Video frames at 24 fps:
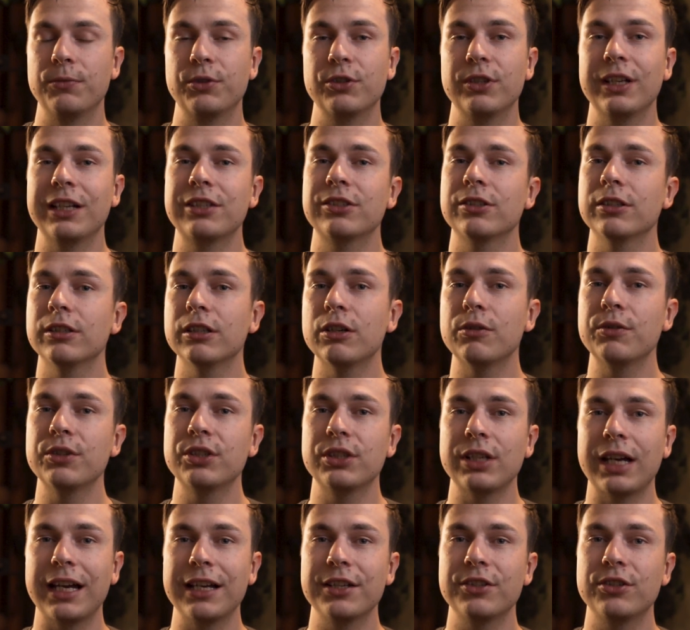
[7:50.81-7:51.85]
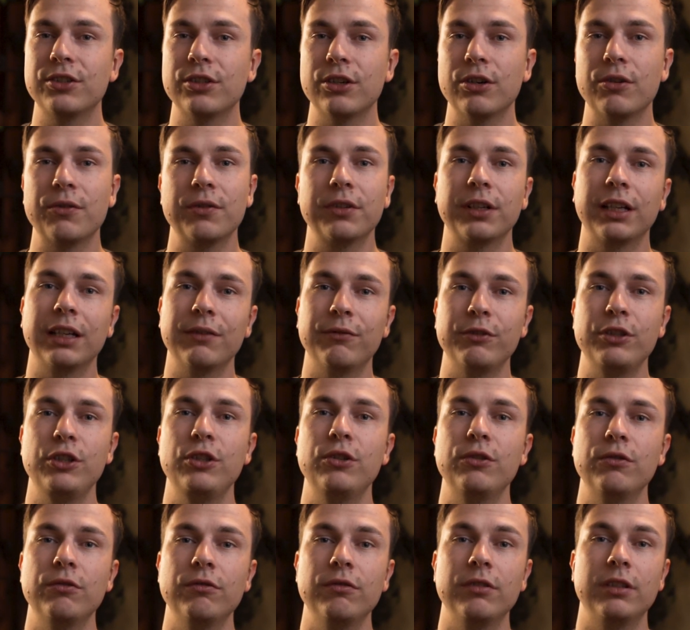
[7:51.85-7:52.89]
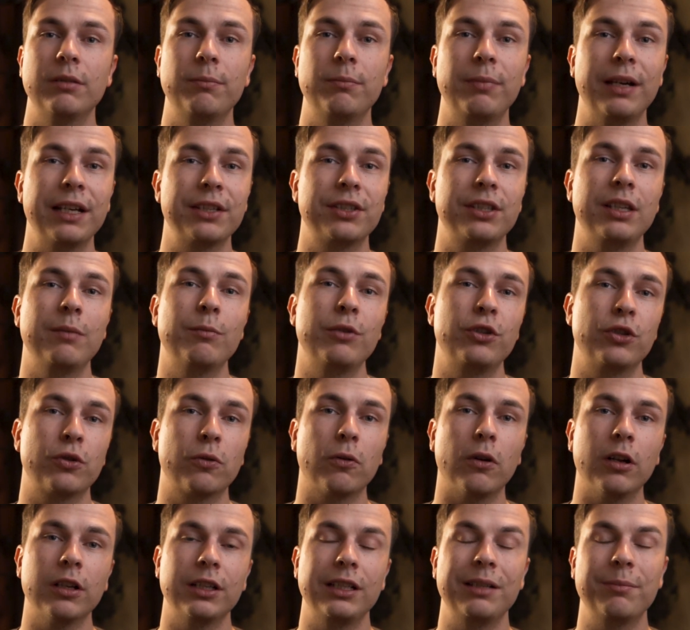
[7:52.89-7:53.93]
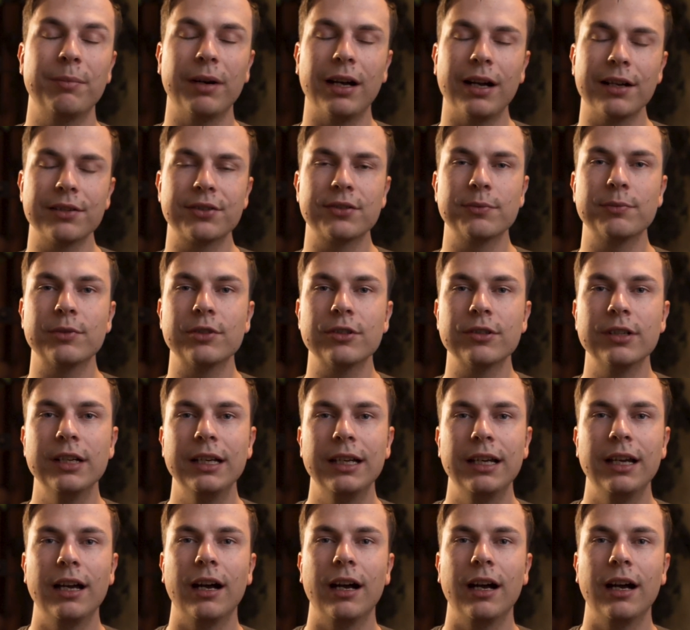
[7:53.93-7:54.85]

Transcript: So that's the lowest ISO, giving you the best image quality possible